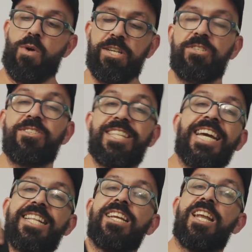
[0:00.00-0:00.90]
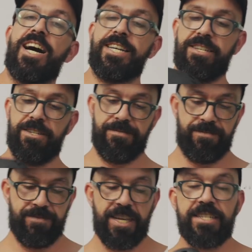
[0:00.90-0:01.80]
Once you take the liner,
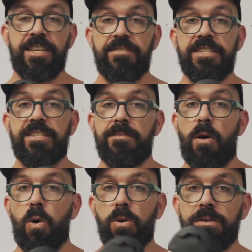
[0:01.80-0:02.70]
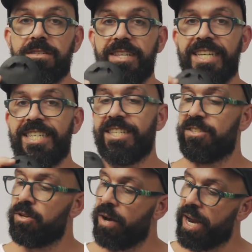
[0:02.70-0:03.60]
there's even some holes in
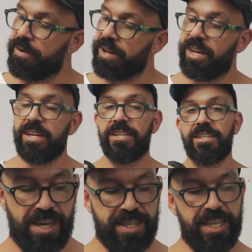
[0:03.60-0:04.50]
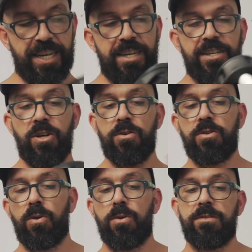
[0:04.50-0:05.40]
this toe area, and then
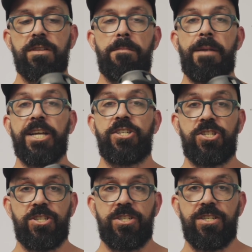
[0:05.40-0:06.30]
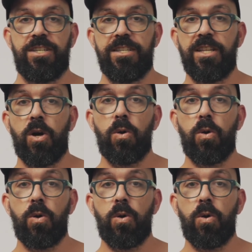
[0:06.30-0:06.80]
those holes match the